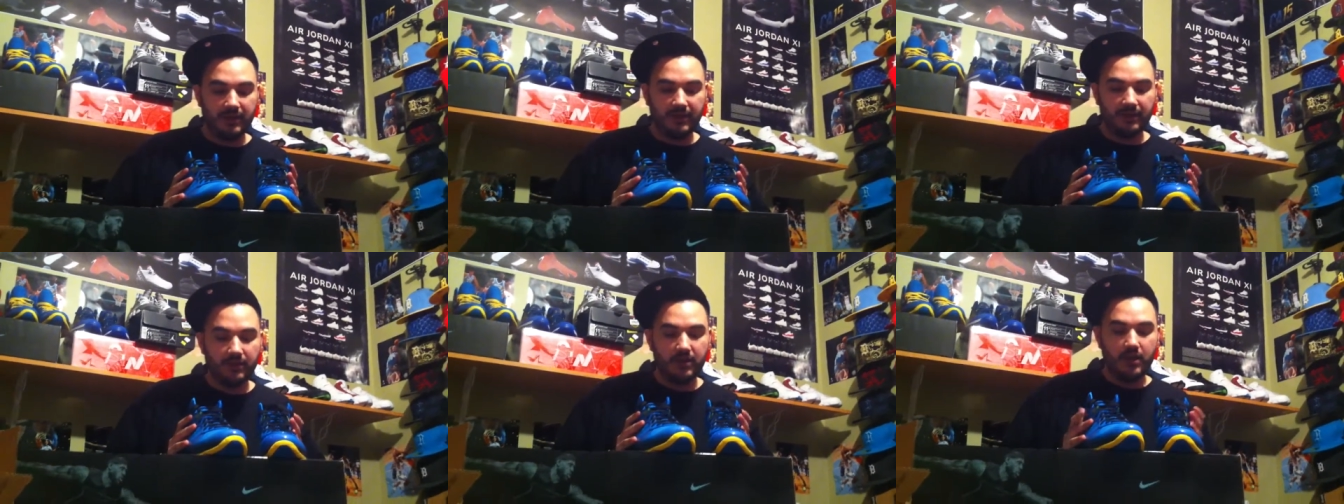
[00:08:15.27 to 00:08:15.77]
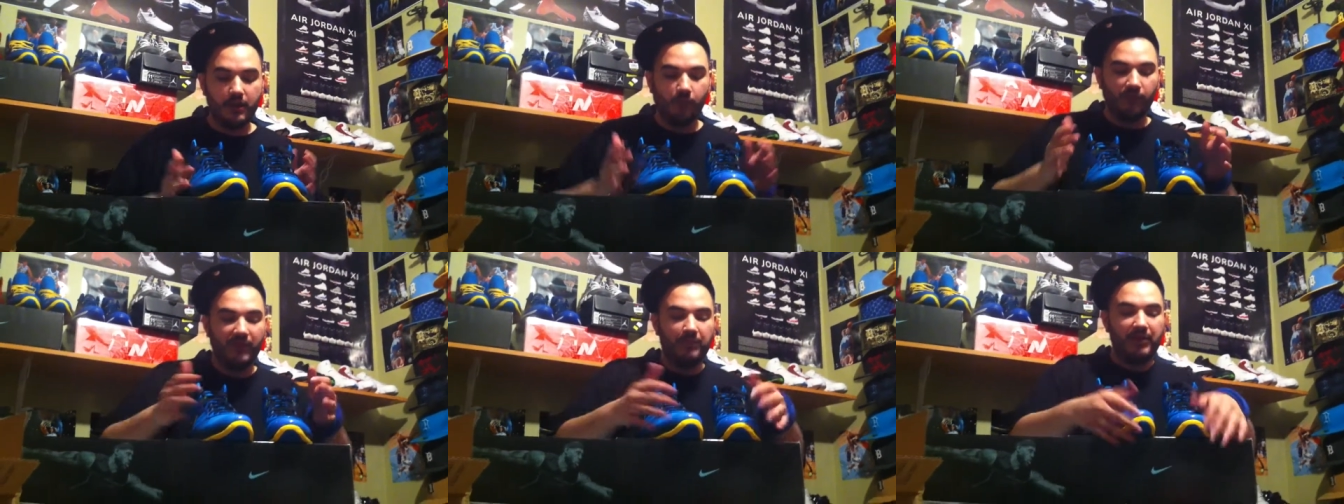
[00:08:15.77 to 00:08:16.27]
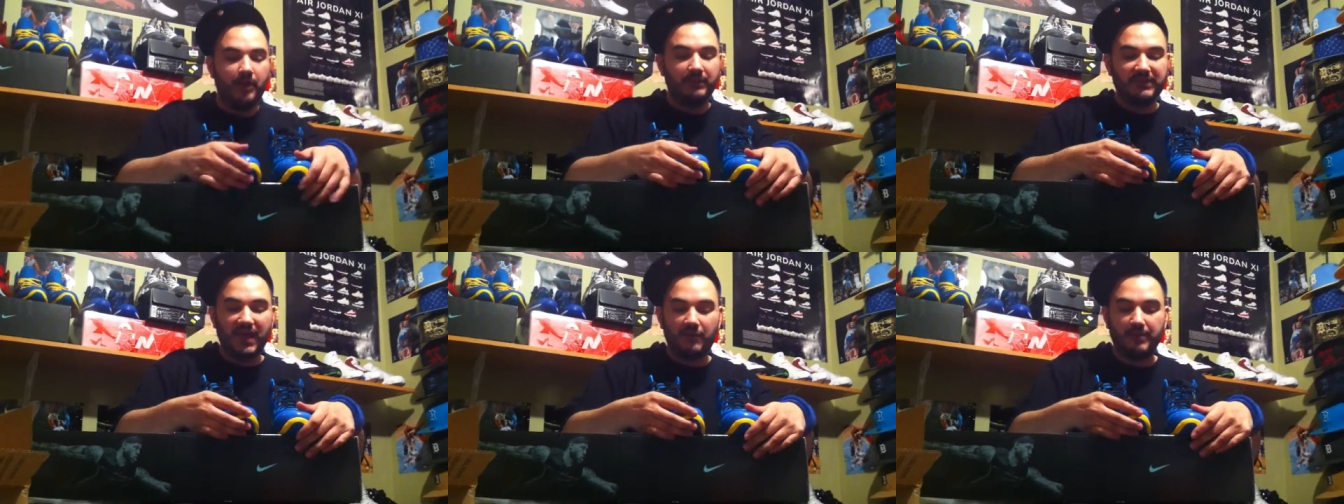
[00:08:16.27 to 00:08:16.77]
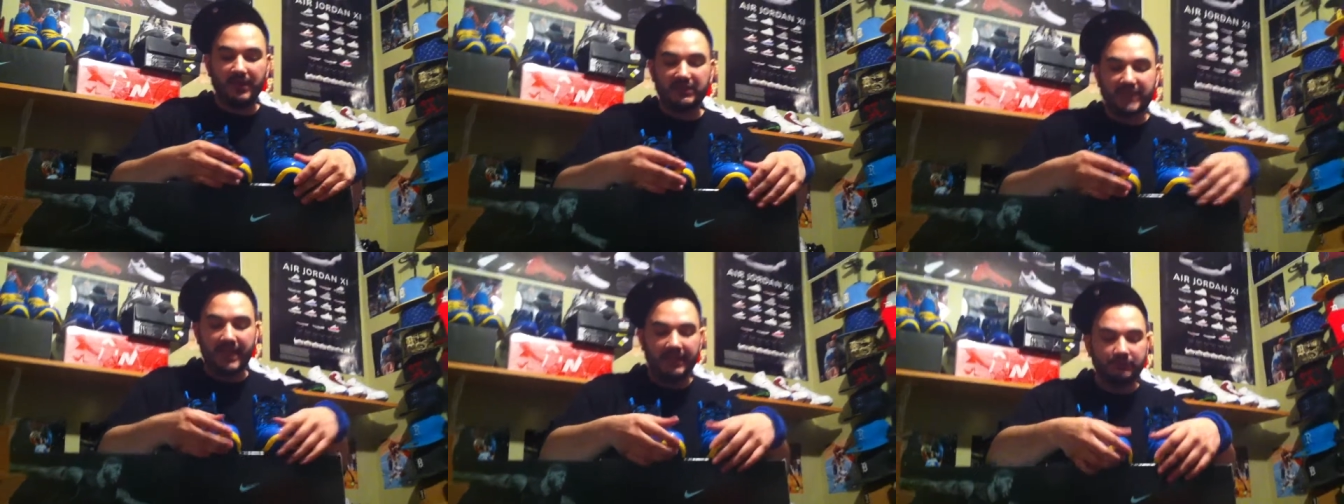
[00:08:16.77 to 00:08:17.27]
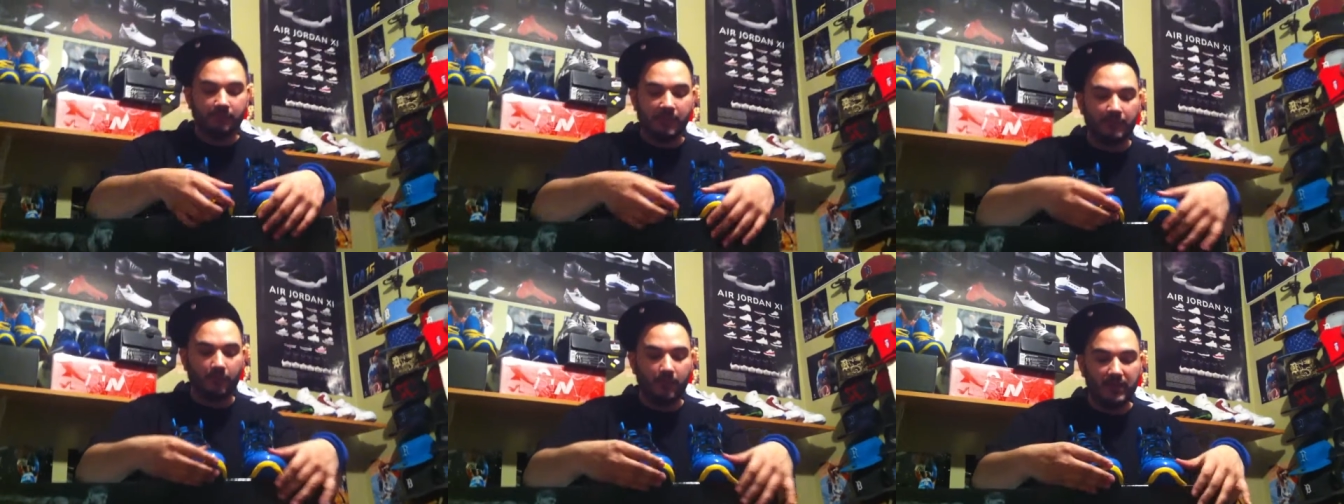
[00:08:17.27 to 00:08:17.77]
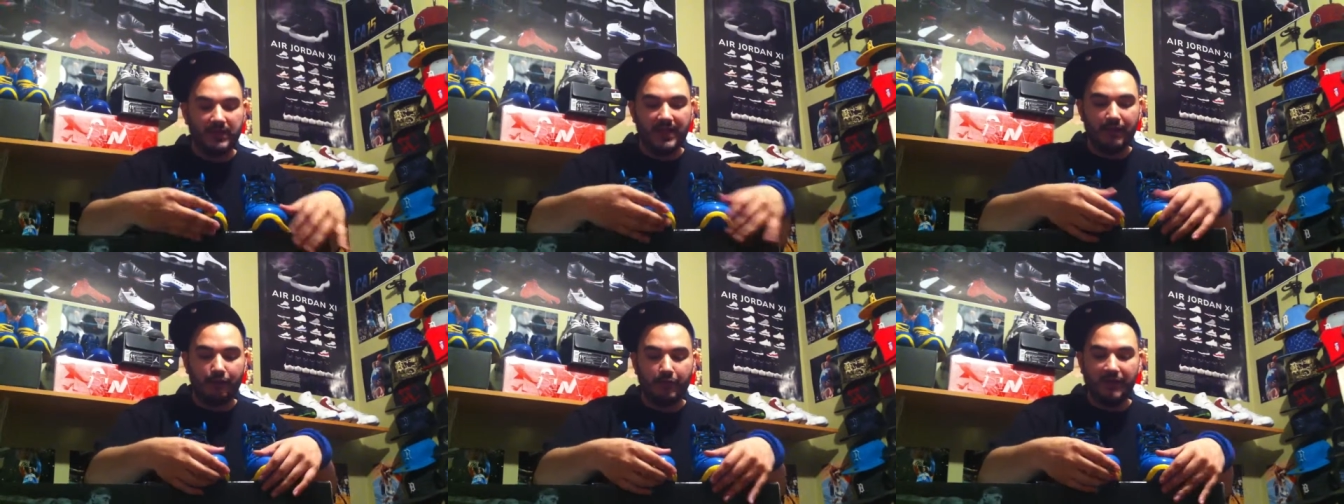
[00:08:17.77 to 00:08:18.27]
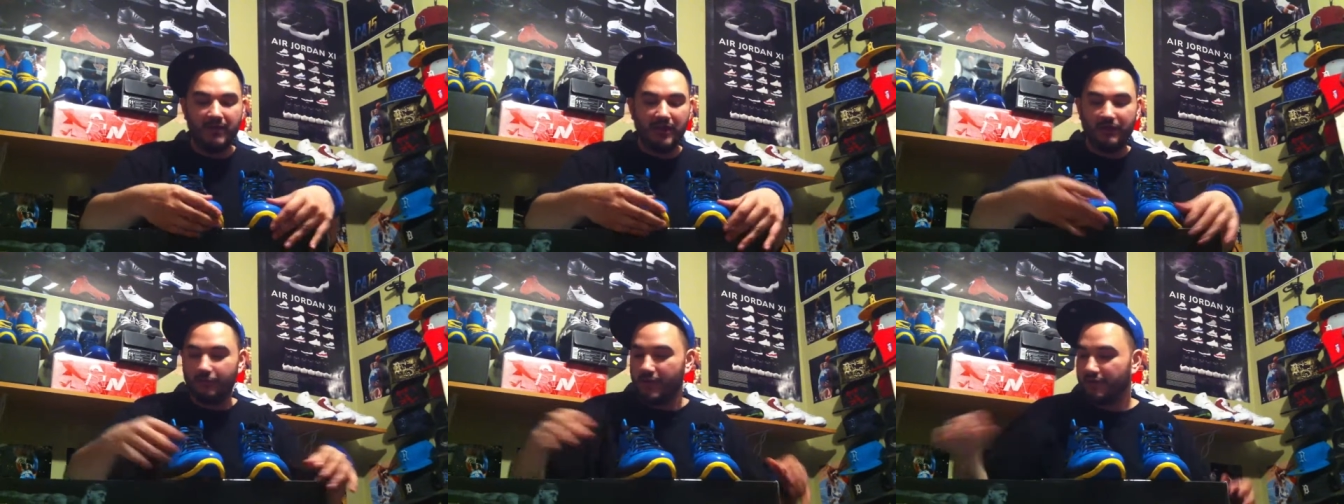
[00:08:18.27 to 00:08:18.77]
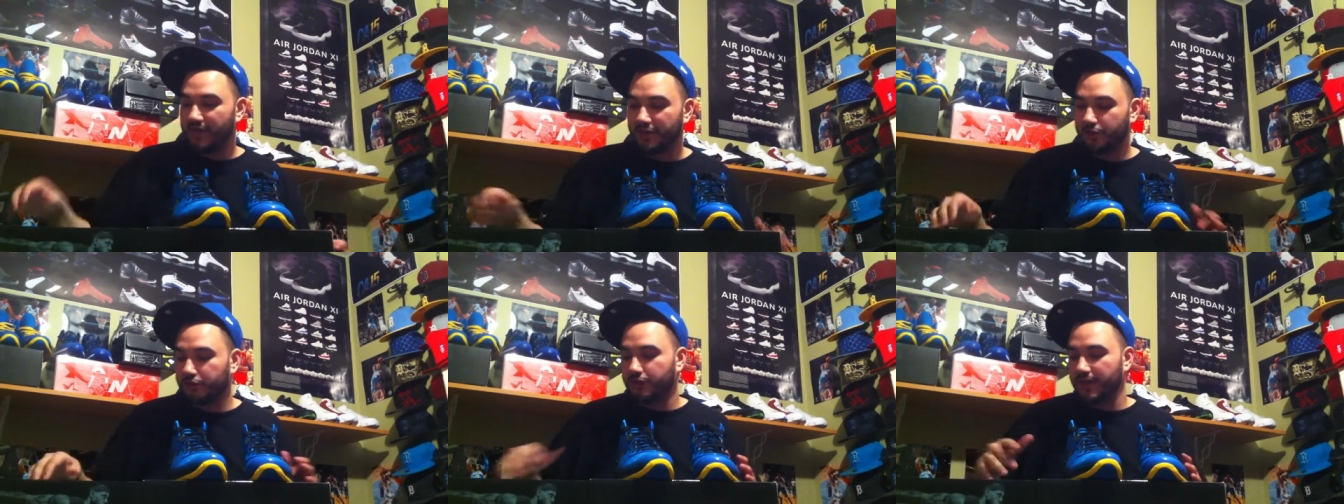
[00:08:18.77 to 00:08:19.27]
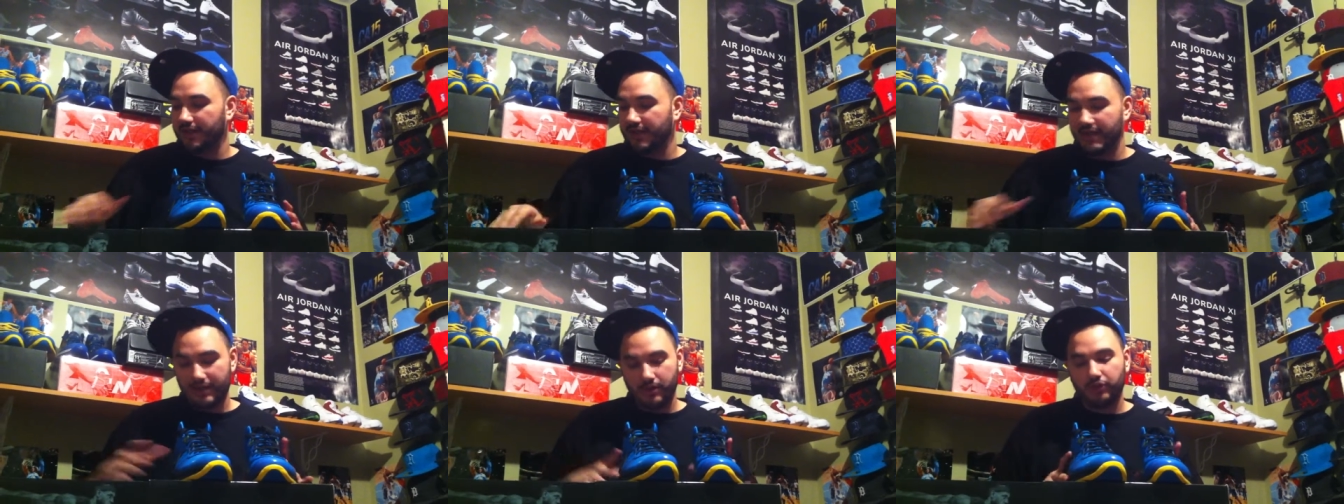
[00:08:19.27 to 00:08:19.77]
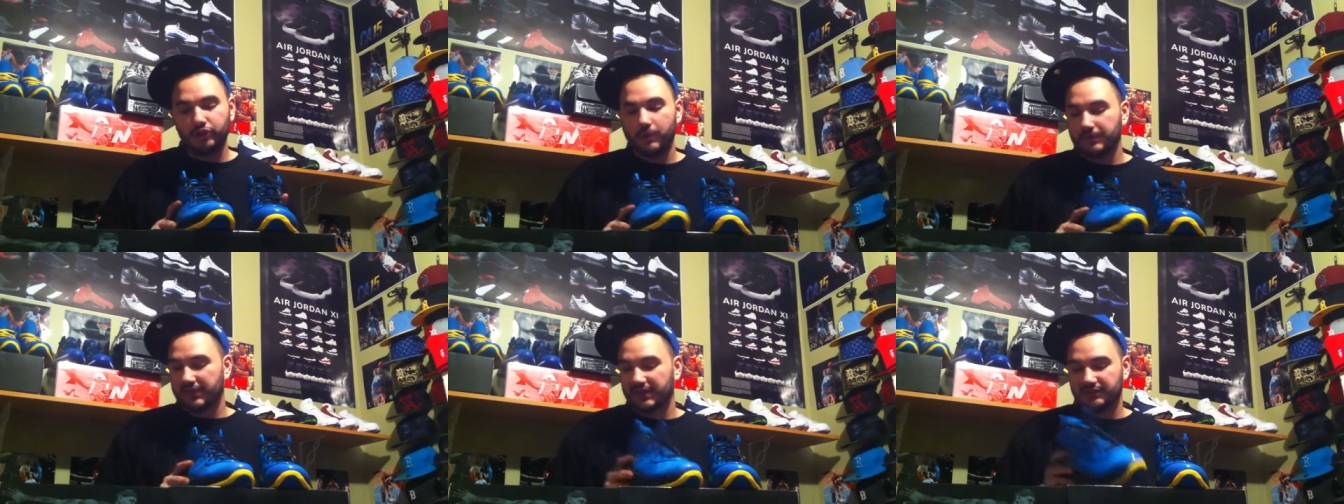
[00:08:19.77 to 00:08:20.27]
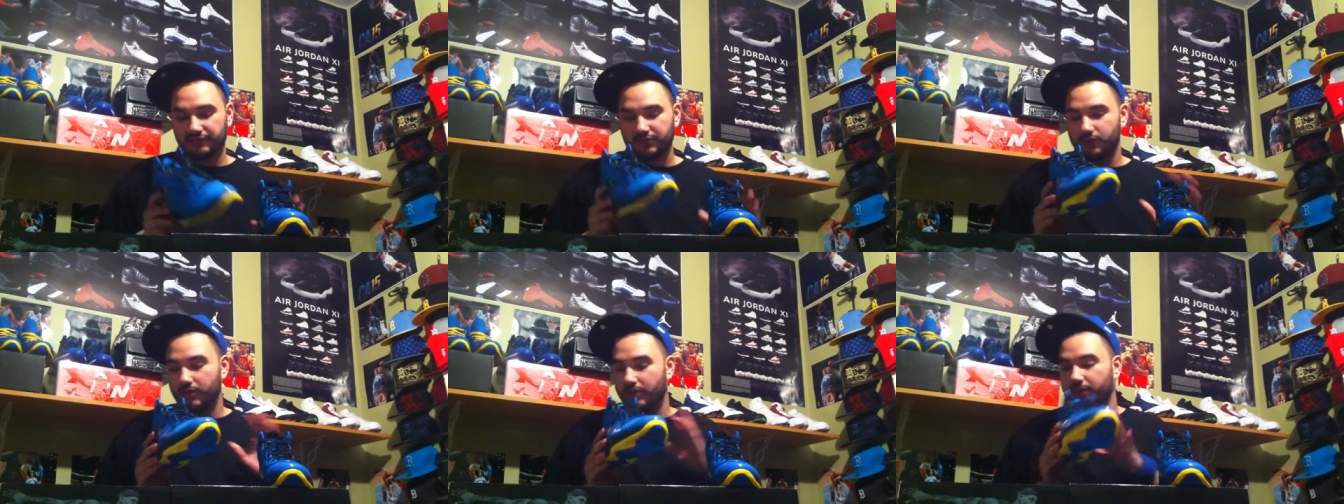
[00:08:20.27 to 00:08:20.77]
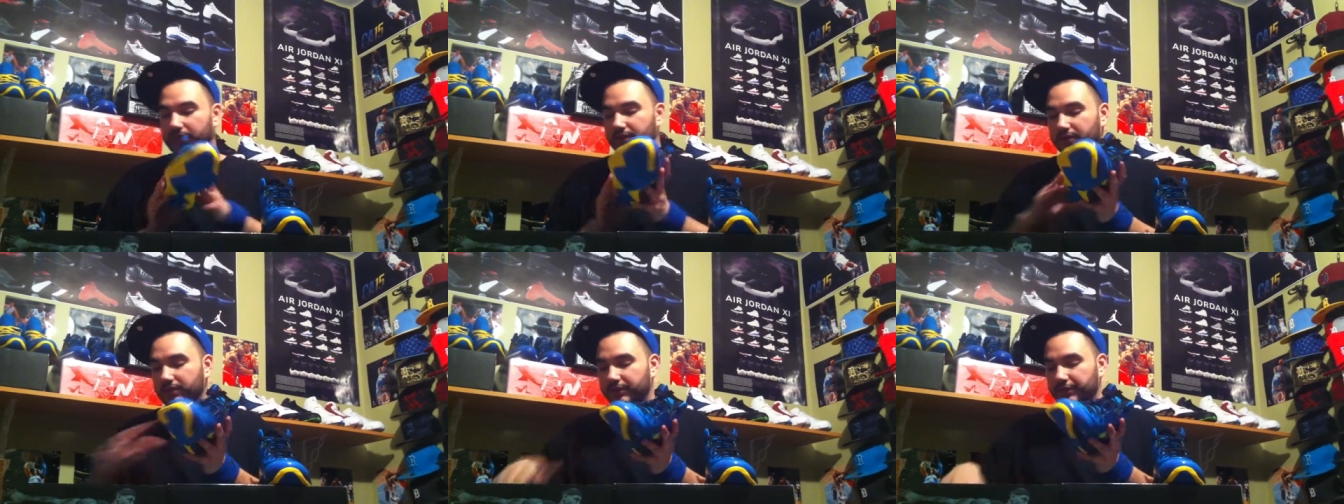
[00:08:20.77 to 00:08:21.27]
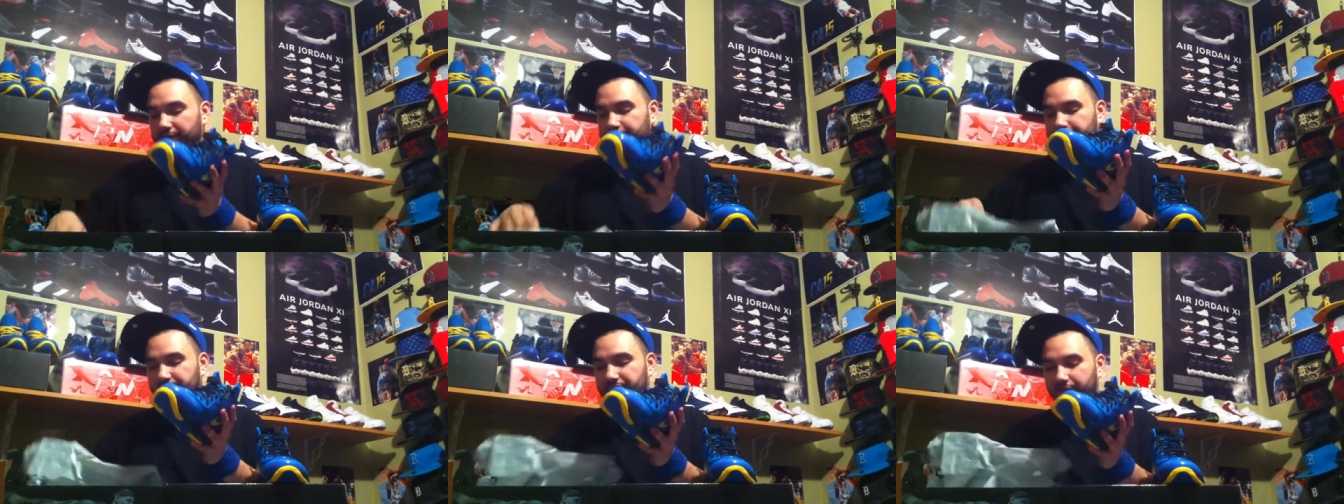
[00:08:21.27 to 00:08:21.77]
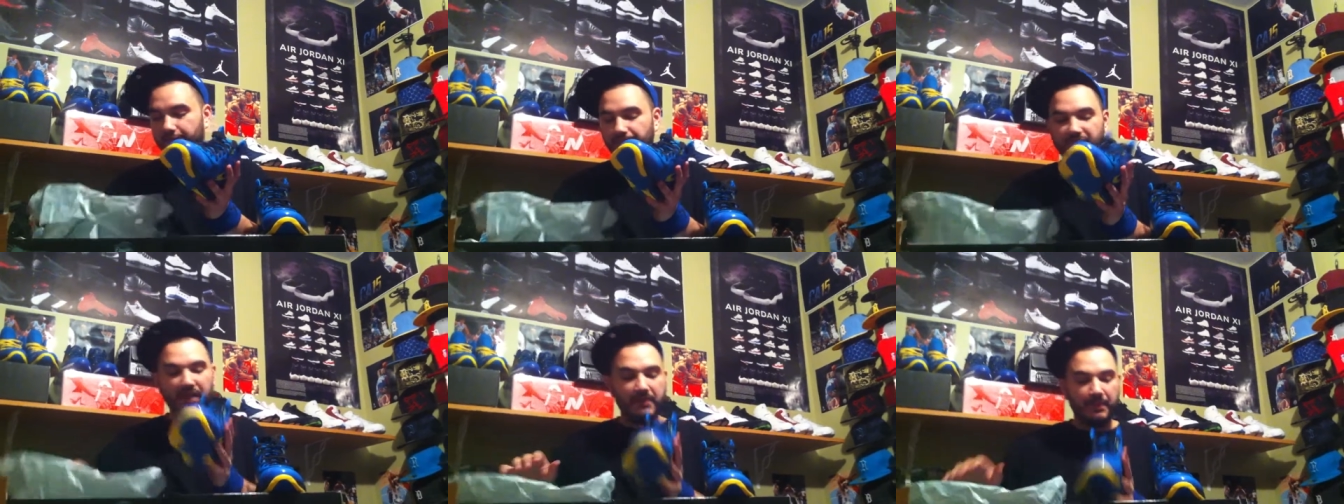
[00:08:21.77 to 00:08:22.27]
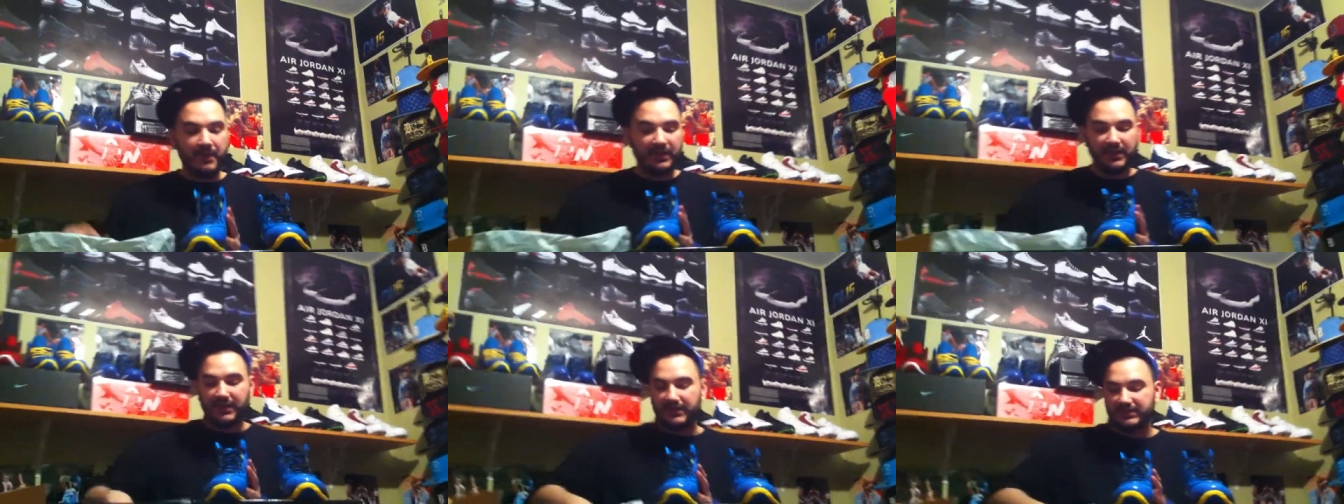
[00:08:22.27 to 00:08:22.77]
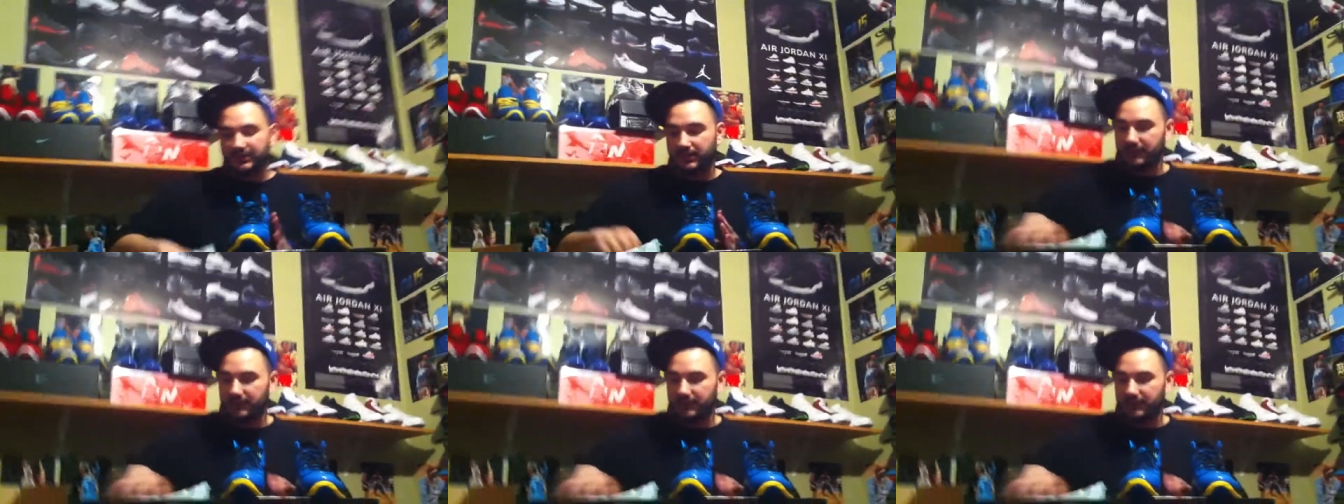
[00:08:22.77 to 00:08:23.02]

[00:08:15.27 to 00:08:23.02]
And when they become South Beach status, remember one day if we ever, if we ever got to do a trade again, I hooked you up with these for 200 so hit me up on these.